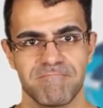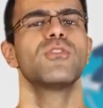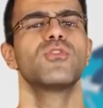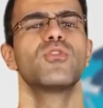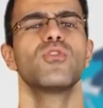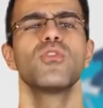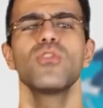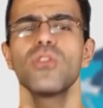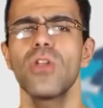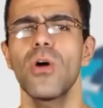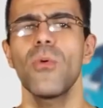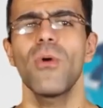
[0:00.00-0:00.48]

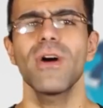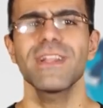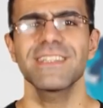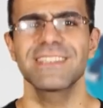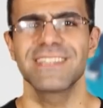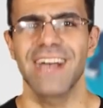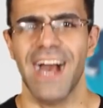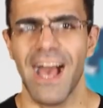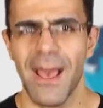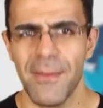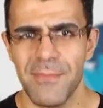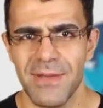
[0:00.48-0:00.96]
Do you know what
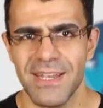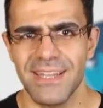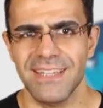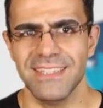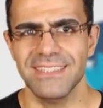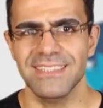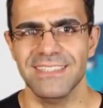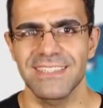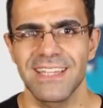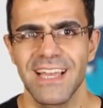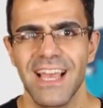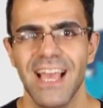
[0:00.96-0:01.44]
time it
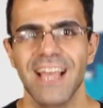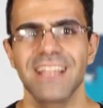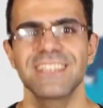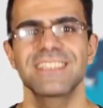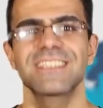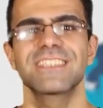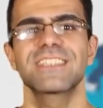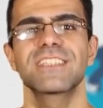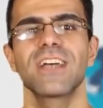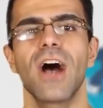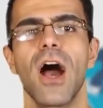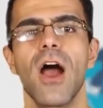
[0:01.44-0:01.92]
is?
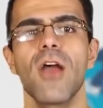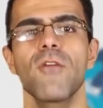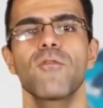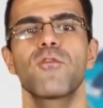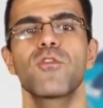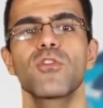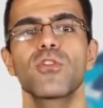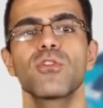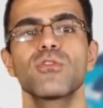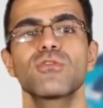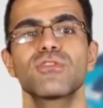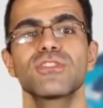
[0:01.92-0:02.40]
It's time
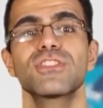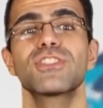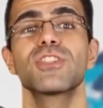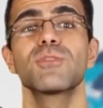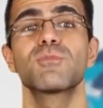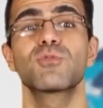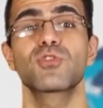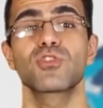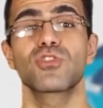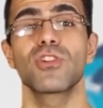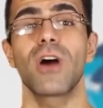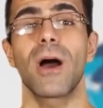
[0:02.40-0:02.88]
for you to
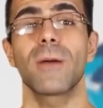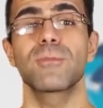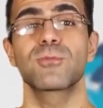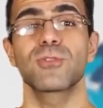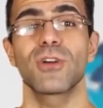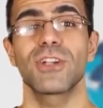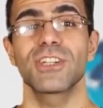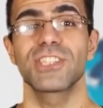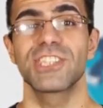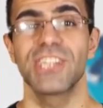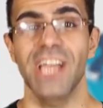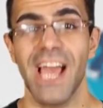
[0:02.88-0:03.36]
subscribe
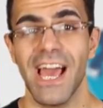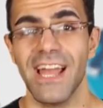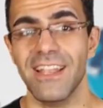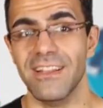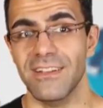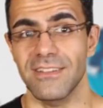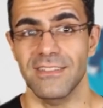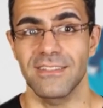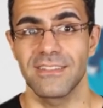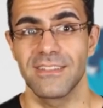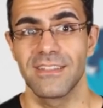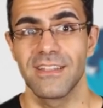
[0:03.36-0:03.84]
to our
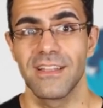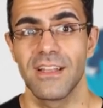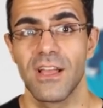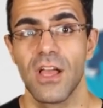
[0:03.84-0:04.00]
channel.